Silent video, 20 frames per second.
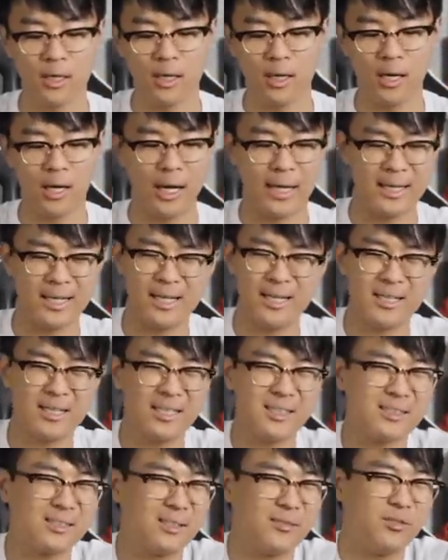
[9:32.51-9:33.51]
Uh, I, I
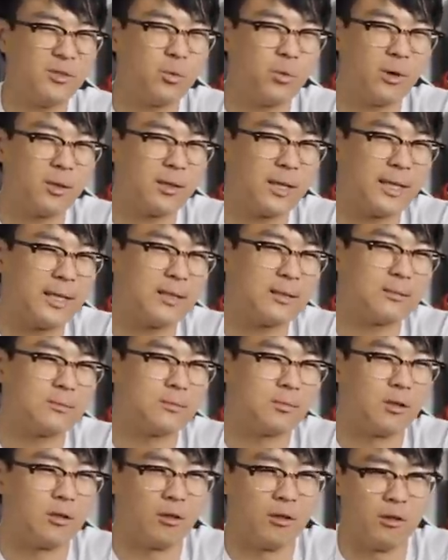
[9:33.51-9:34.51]
guess if you want like
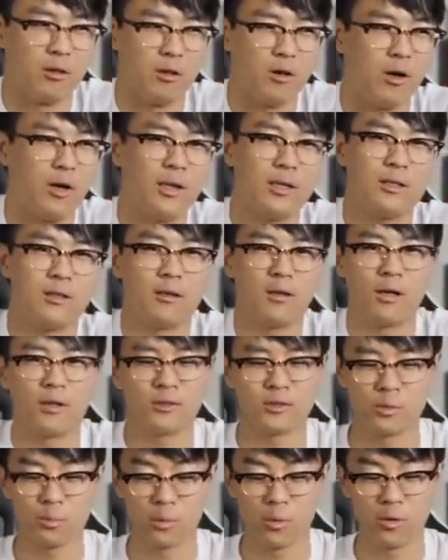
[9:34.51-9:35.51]
a lot, a lot
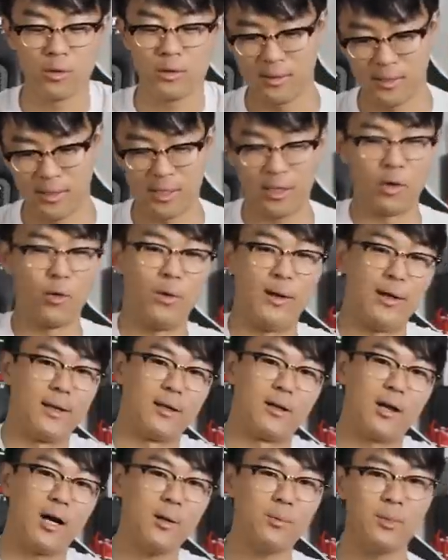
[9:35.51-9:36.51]
of support, then go ahead
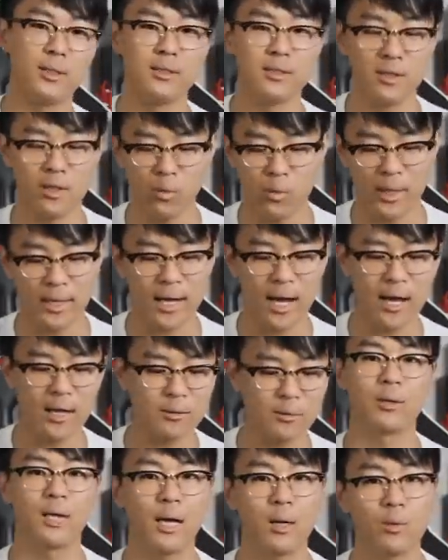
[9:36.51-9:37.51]
and cop it. You know, why
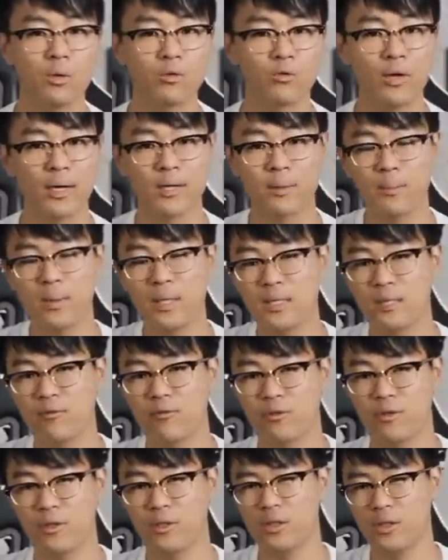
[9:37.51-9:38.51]
not? But I would recommend it
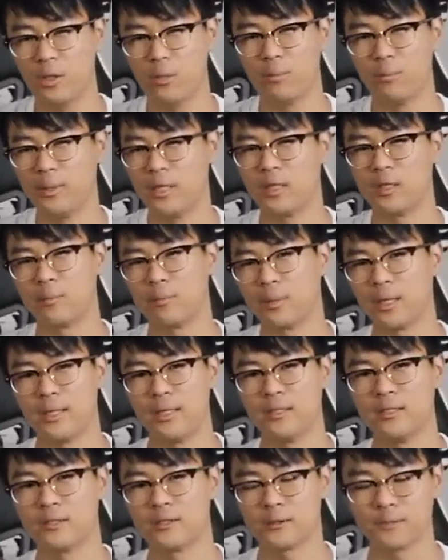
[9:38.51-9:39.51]
for, you know, bigger
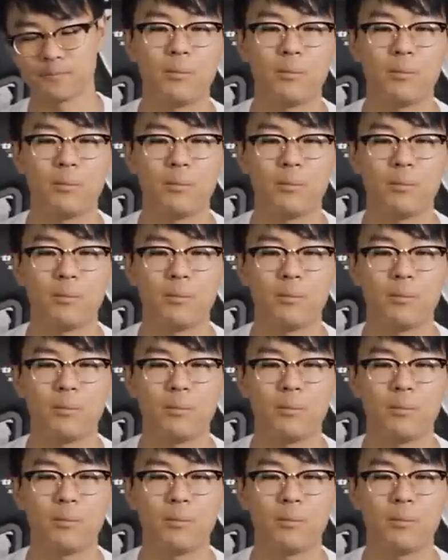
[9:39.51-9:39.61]
players.